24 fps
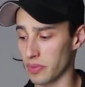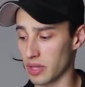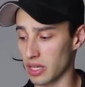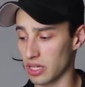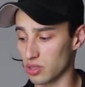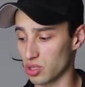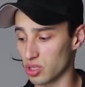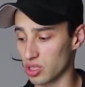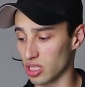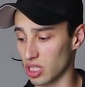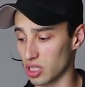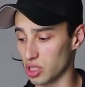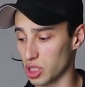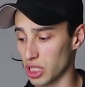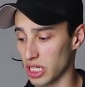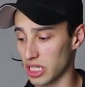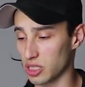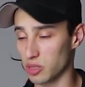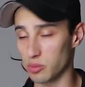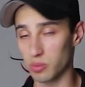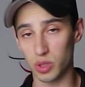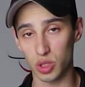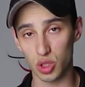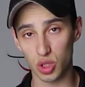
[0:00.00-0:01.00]
such
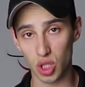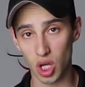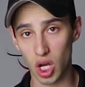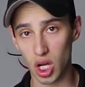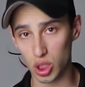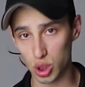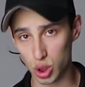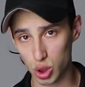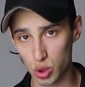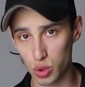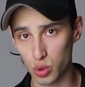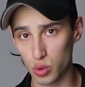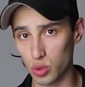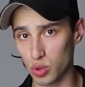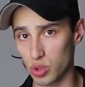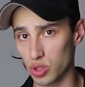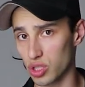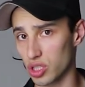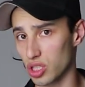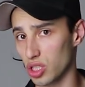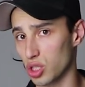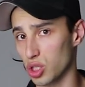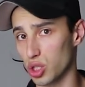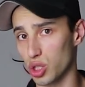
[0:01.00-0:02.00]
as massage tools,
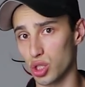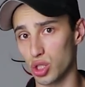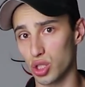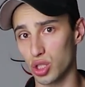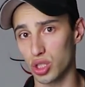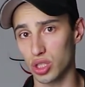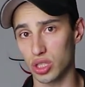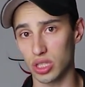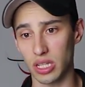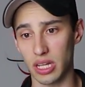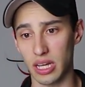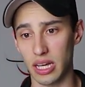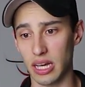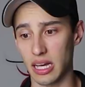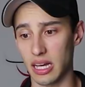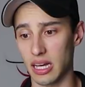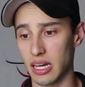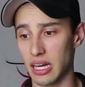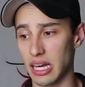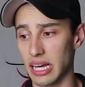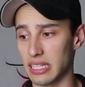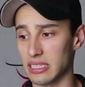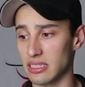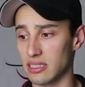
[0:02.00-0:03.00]
such as
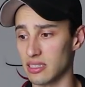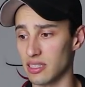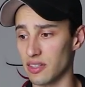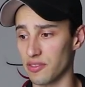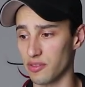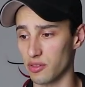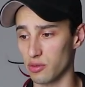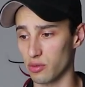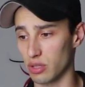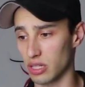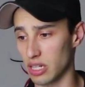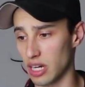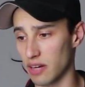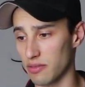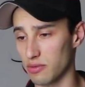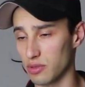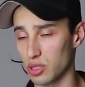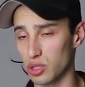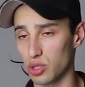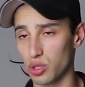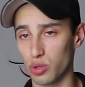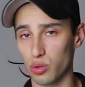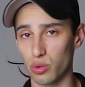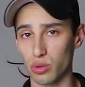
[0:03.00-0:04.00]
different
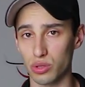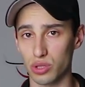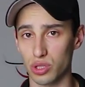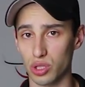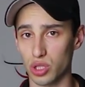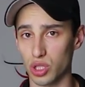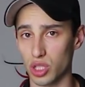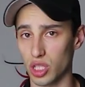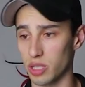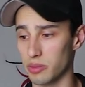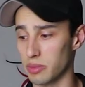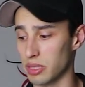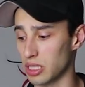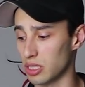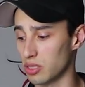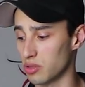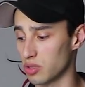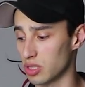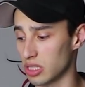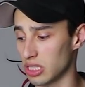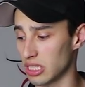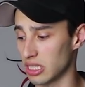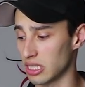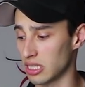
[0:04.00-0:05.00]
recovery tools that you're going to be
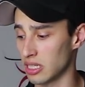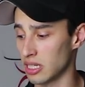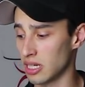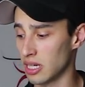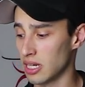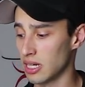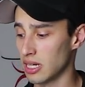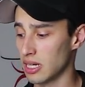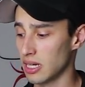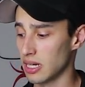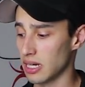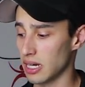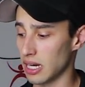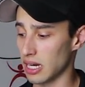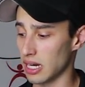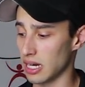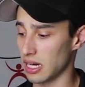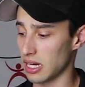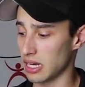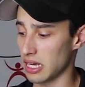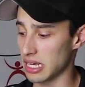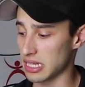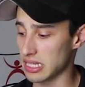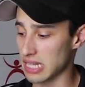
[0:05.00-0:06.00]
using.
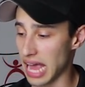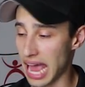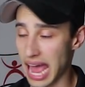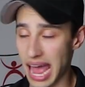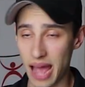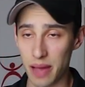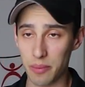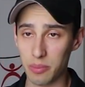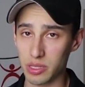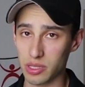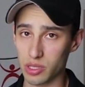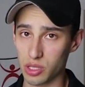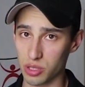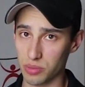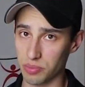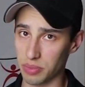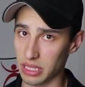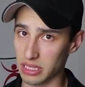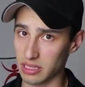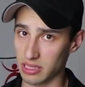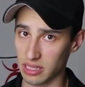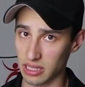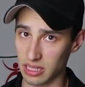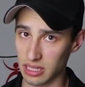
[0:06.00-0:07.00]
And the habits are
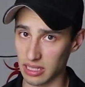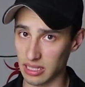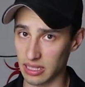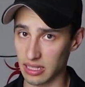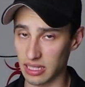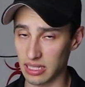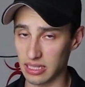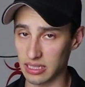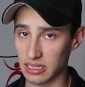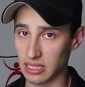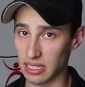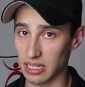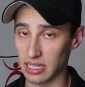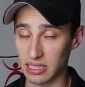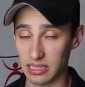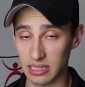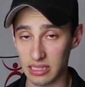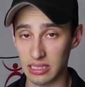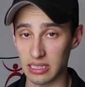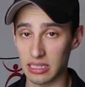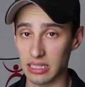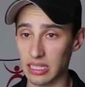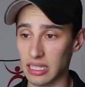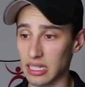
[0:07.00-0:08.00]
basically things like
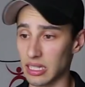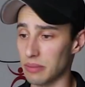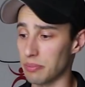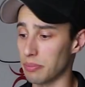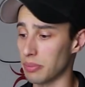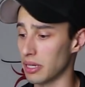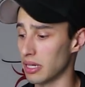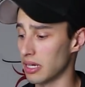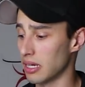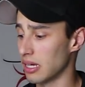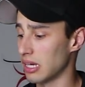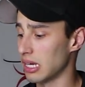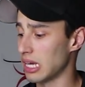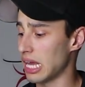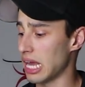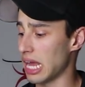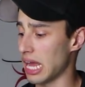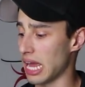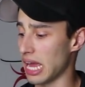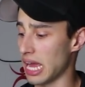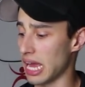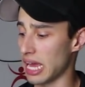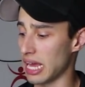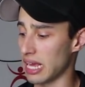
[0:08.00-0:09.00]
sleep
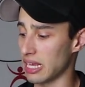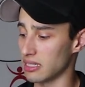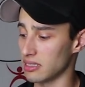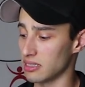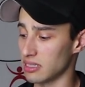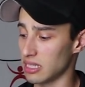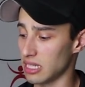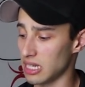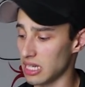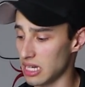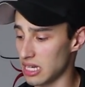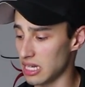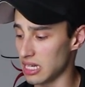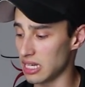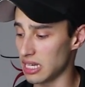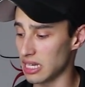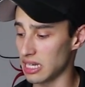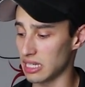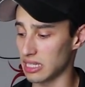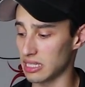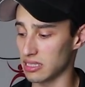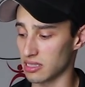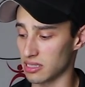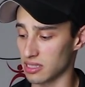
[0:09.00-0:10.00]
and
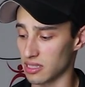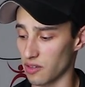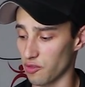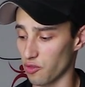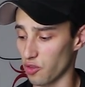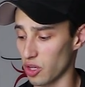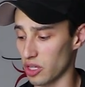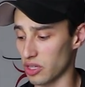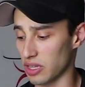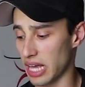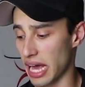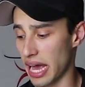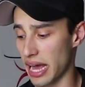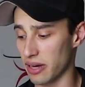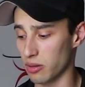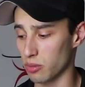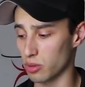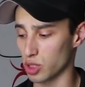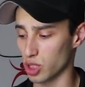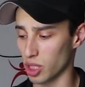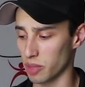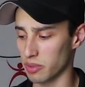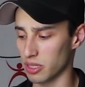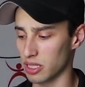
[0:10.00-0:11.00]
eating and stuff like that,
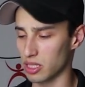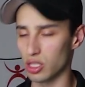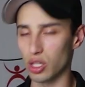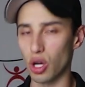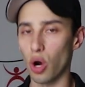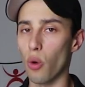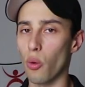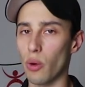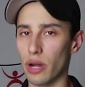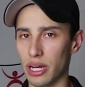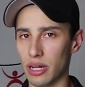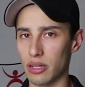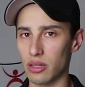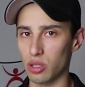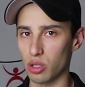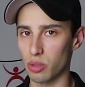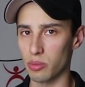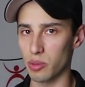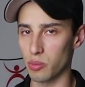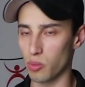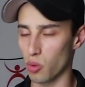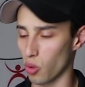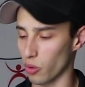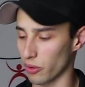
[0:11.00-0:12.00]
which I'm going to go a little
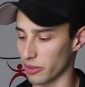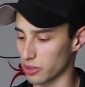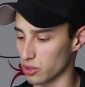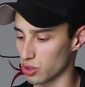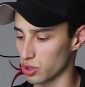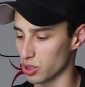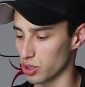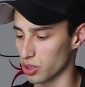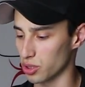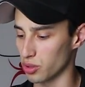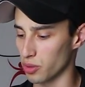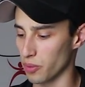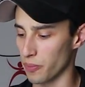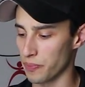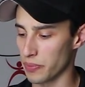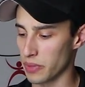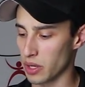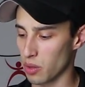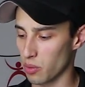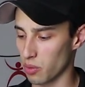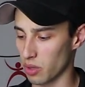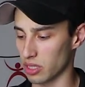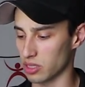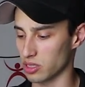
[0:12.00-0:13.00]
bit more into
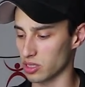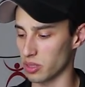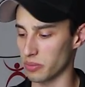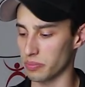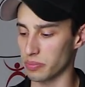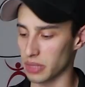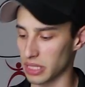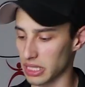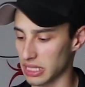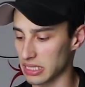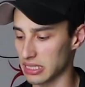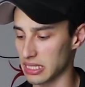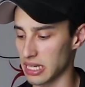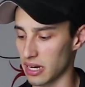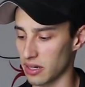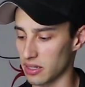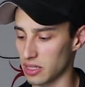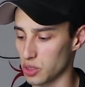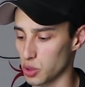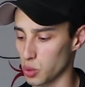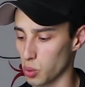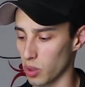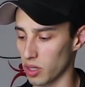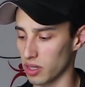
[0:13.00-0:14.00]
when I start breaking down
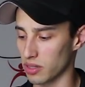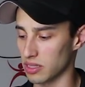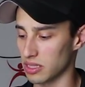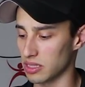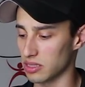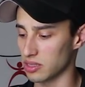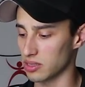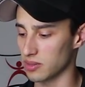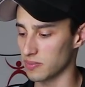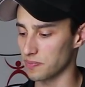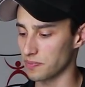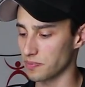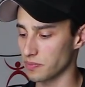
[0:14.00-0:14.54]
each one of these.